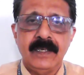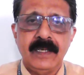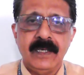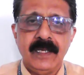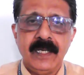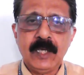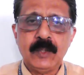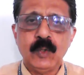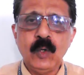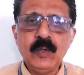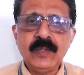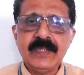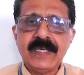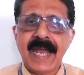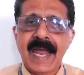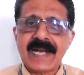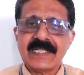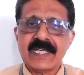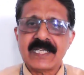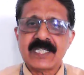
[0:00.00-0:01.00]
A good
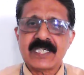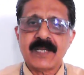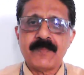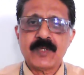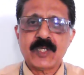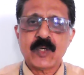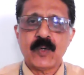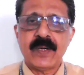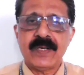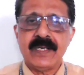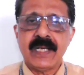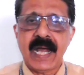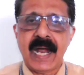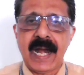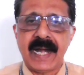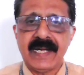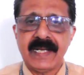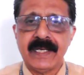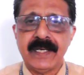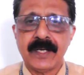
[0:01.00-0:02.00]
tax system should
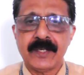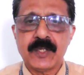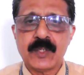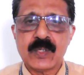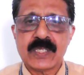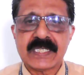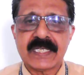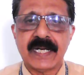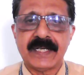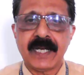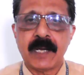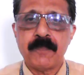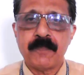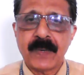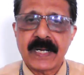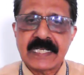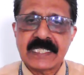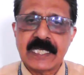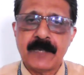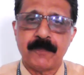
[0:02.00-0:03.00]
adhere to certain
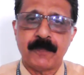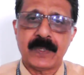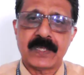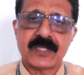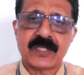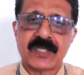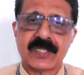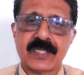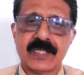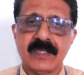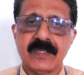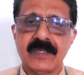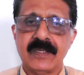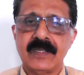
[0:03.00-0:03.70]
principles